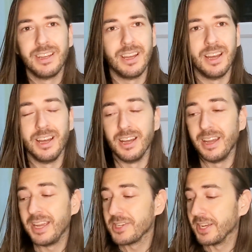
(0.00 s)

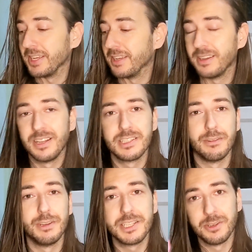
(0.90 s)
AJ,
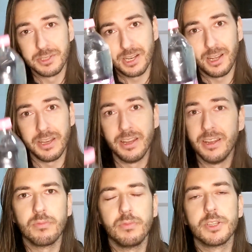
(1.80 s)
to physical
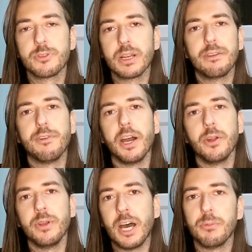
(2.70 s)
decline. The Strictly
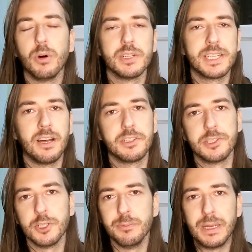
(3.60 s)
final now boils down
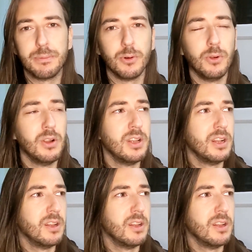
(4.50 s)
to two people.